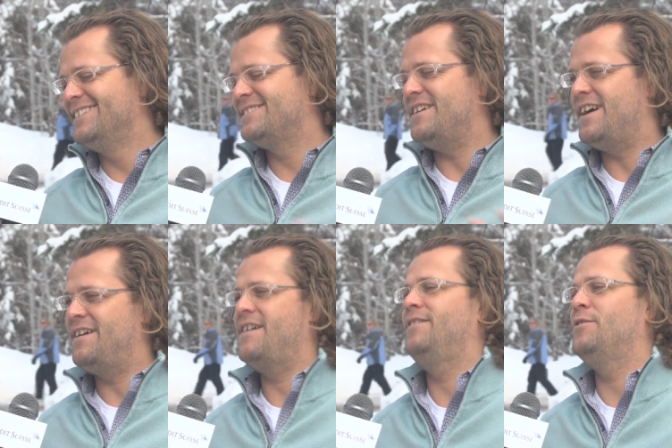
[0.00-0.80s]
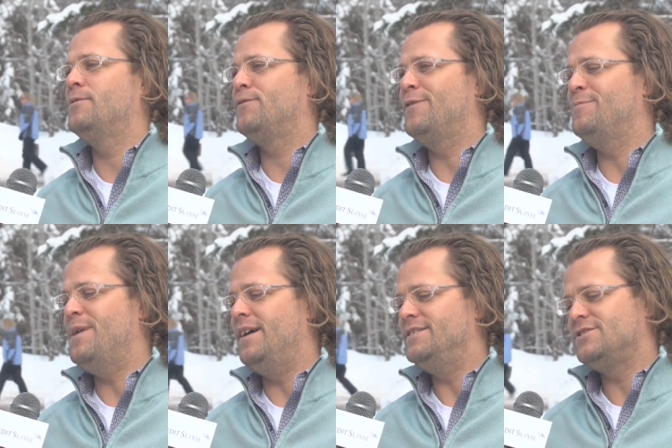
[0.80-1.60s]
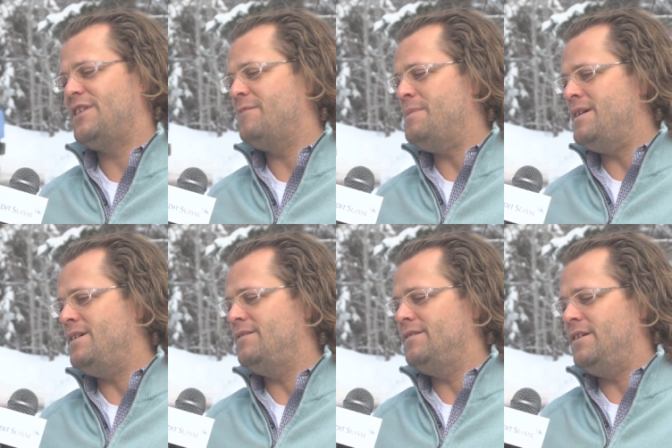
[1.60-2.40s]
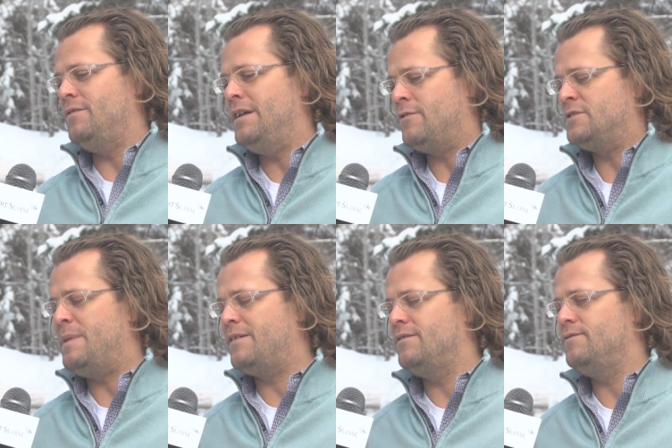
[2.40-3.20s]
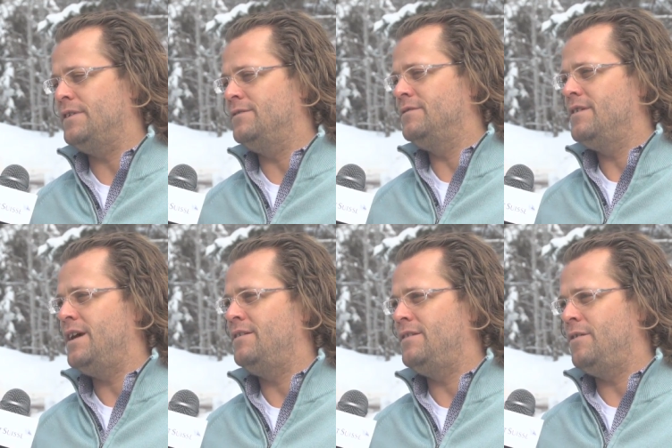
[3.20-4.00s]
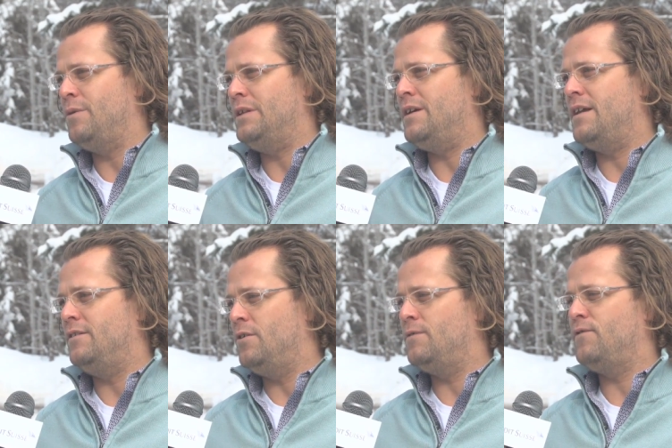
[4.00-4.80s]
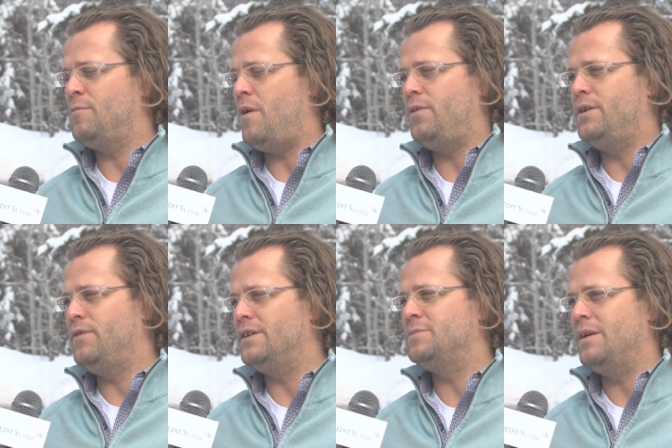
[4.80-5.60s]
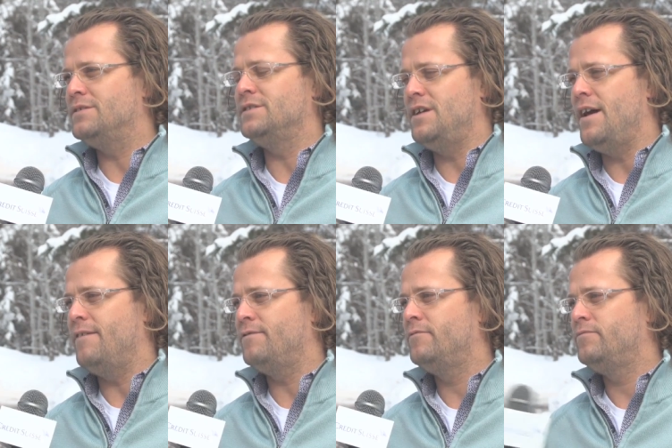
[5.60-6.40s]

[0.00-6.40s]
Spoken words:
So you kind of got to learn from, just try to be, introspective and really kind of learn from all the different experiences that you have.